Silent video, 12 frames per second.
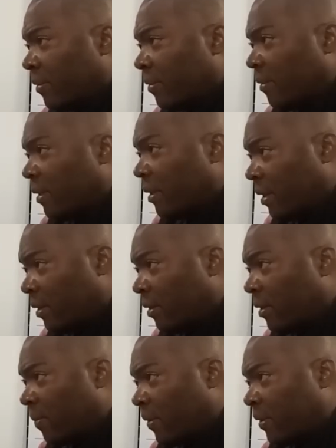It is
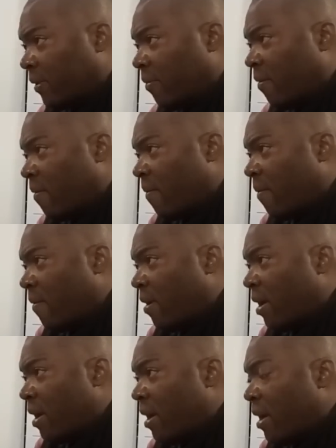not possible.
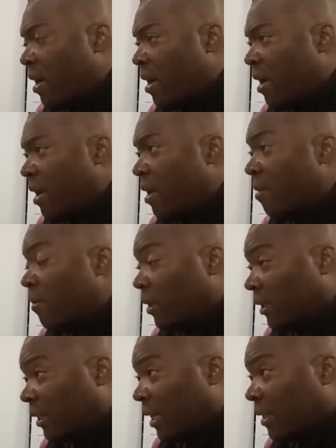In
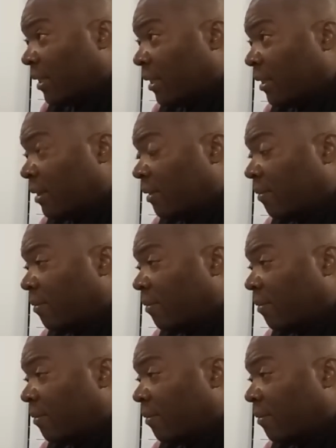most cases,